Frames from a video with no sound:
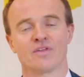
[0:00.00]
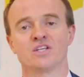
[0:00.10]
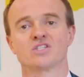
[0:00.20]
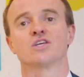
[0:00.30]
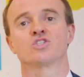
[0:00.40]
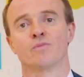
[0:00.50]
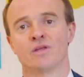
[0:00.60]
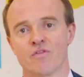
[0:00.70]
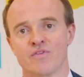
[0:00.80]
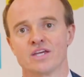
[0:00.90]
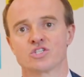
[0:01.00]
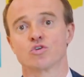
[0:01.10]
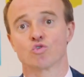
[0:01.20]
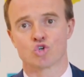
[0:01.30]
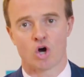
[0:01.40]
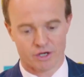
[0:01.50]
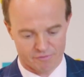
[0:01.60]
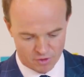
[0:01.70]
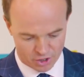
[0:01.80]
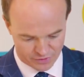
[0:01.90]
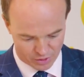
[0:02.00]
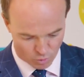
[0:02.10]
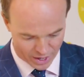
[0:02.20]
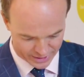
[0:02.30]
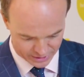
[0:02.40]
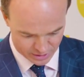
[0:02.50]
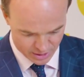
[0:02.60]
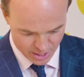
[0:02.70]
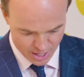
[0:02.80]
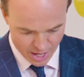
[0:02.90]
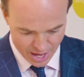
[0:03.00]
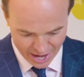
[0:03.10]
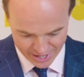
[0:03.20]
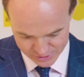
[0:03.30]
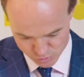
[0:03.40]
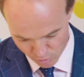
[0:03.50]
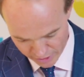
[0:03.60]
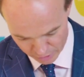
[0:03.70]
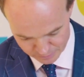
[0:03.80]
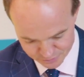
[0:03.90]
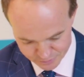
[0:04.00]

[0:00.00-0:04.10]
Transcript: It says to me that they're still trying to find their way as well.